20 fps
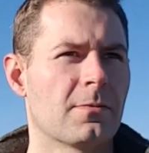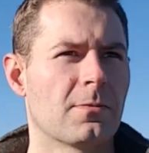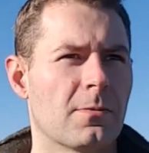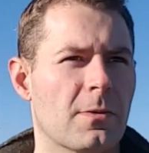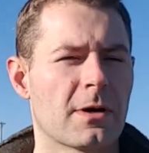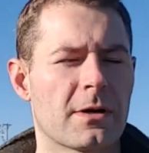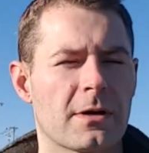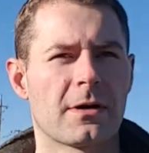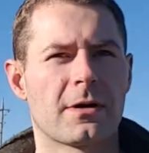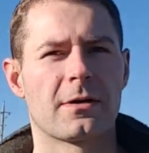
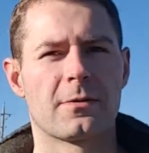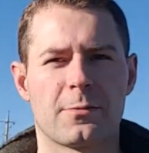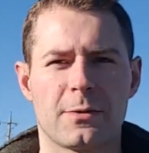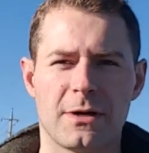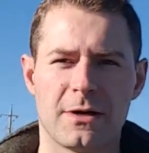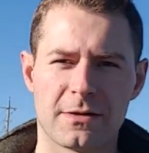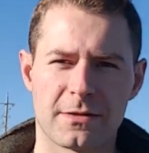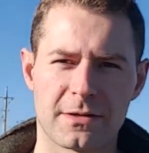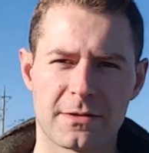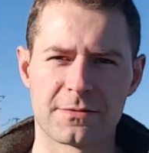there
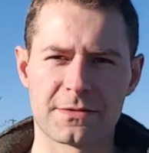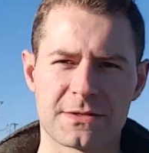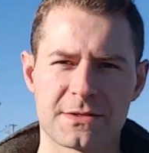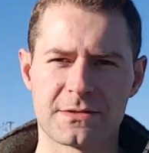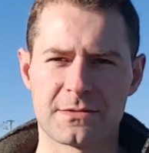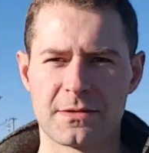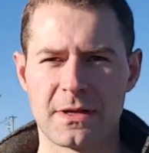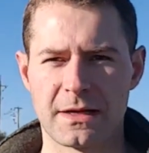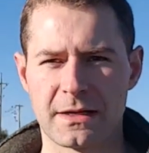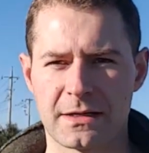was
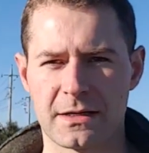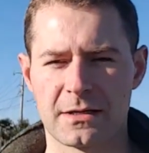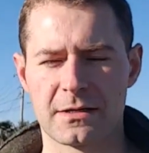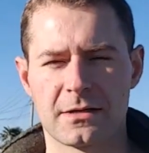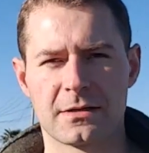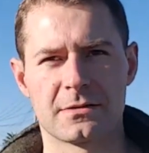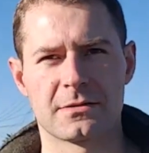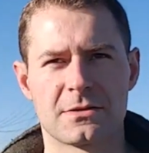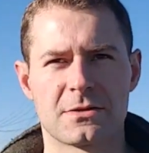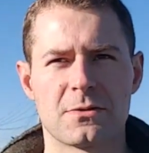like kind
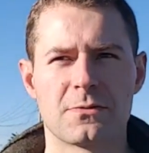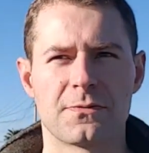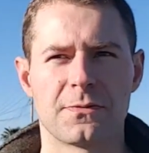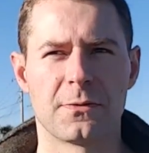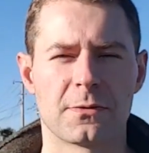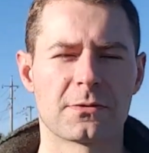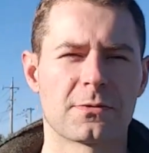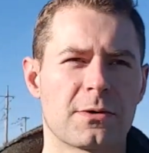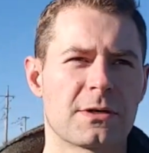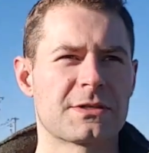of
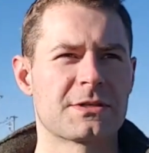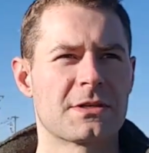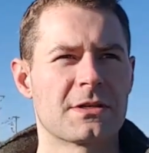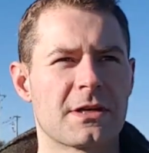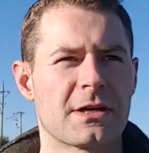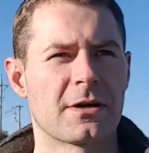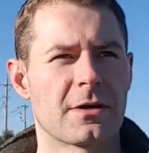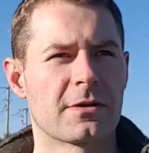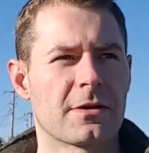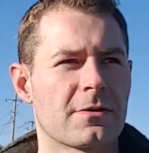twofold question
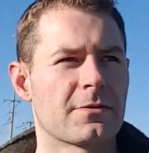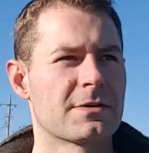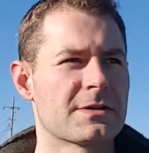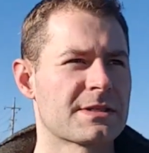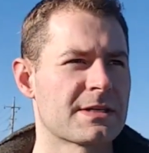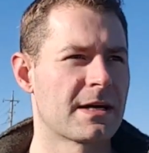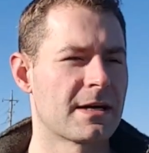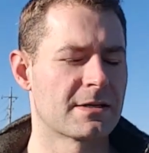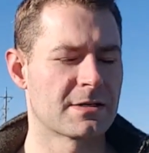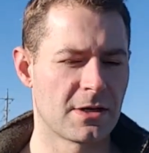here. There
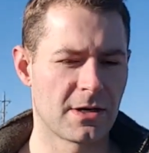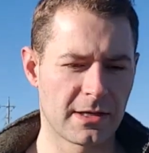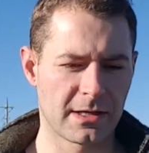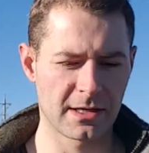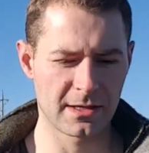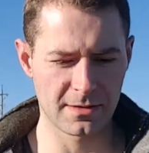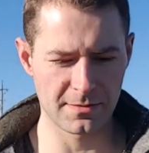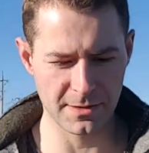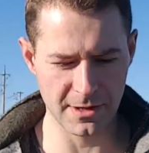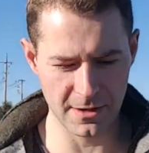was
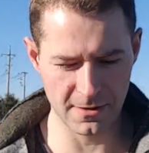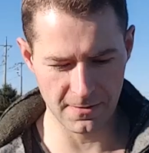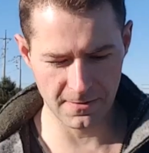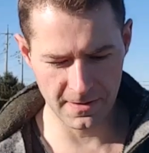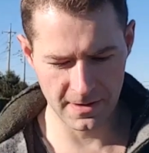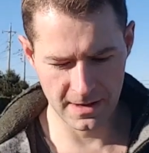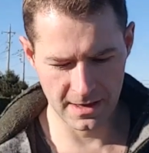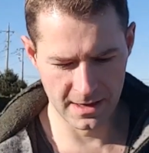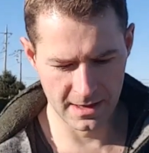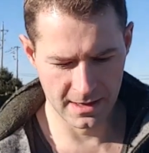talking about
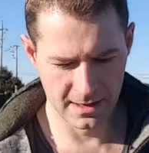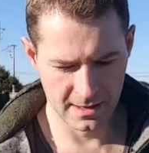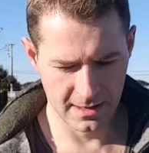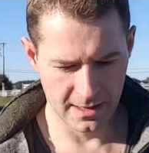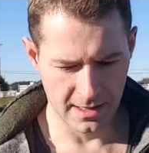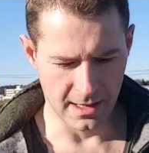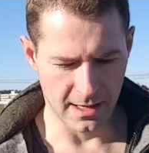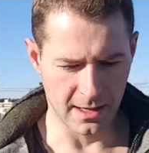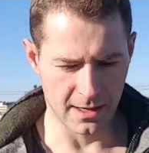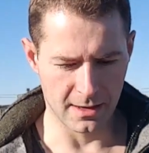
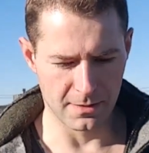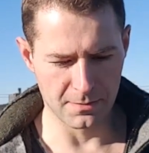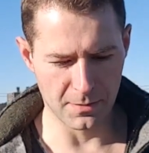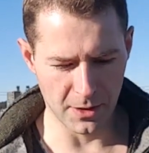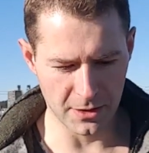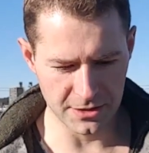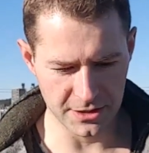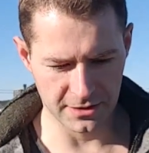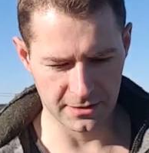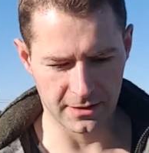
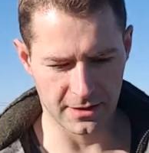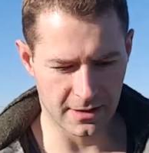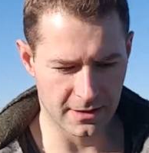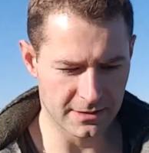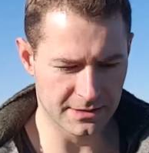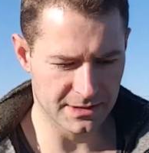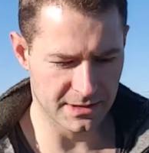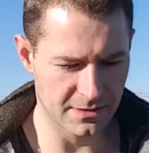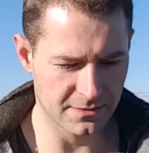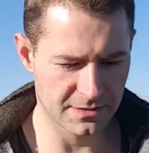martial
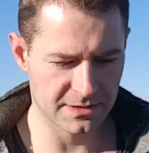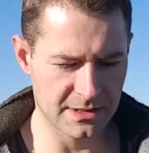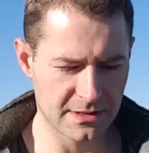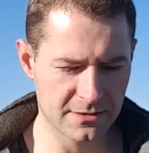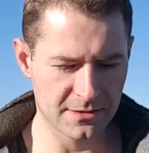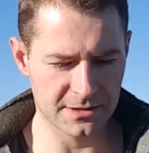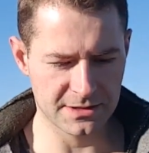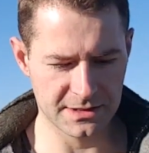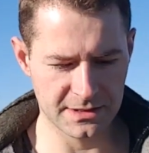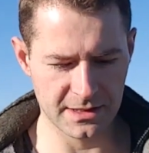arts he was
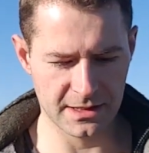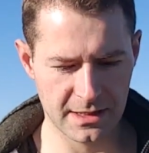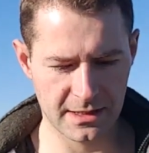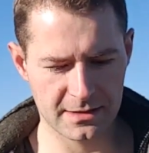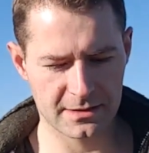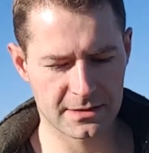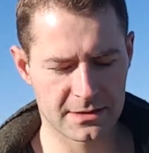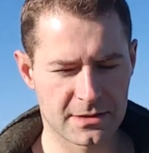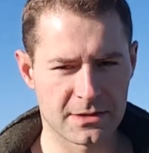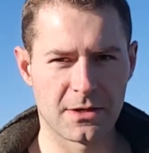interested
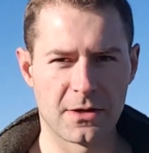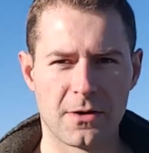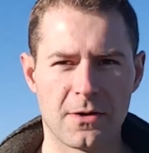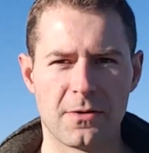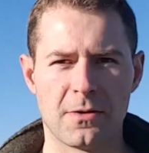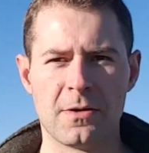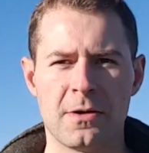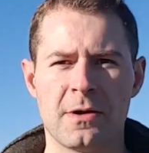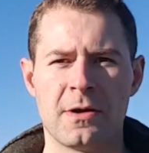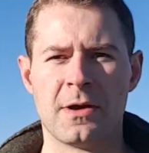in.
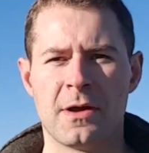So